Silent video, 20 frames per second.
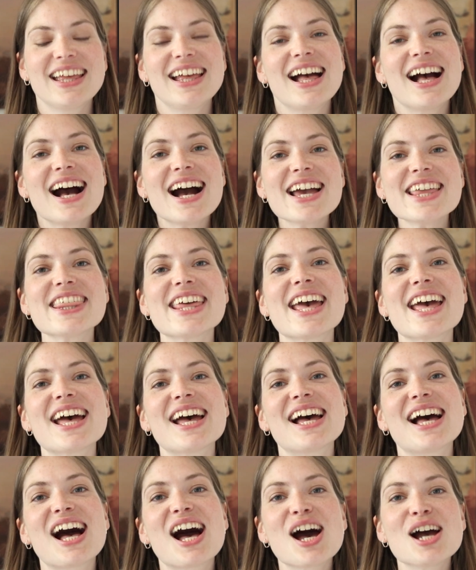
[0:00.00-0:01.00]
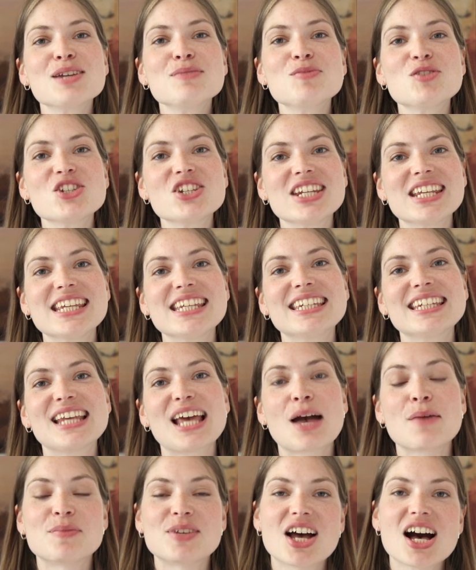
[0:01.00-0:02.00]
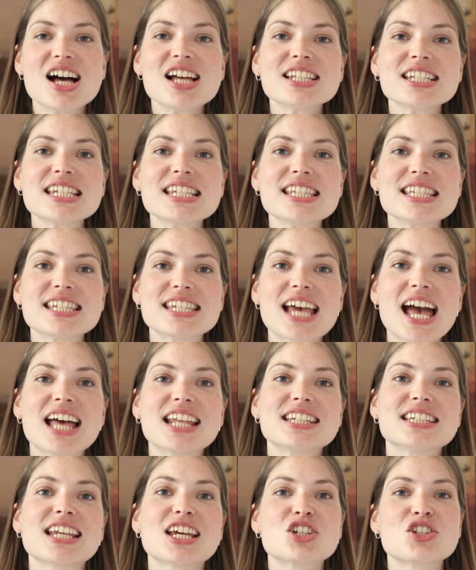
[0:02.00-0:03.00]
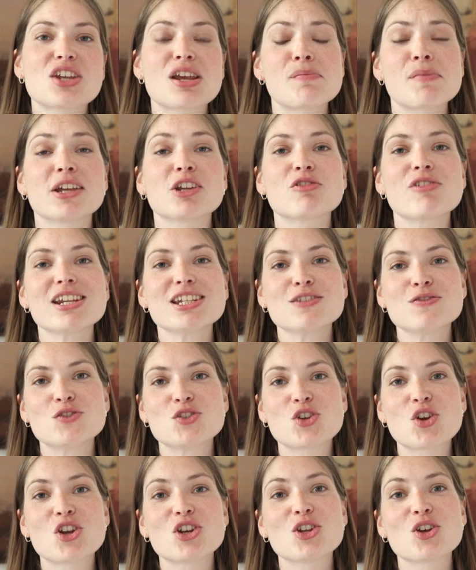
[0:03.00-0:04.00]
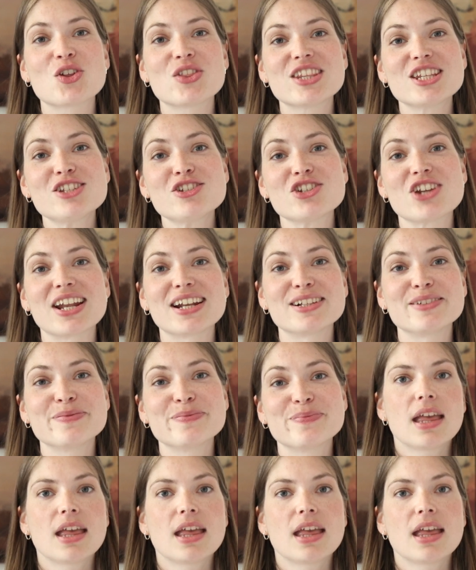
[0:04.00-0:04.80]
Hi there, I'm Janine. I'm an artist and I share my creative journey on this channel.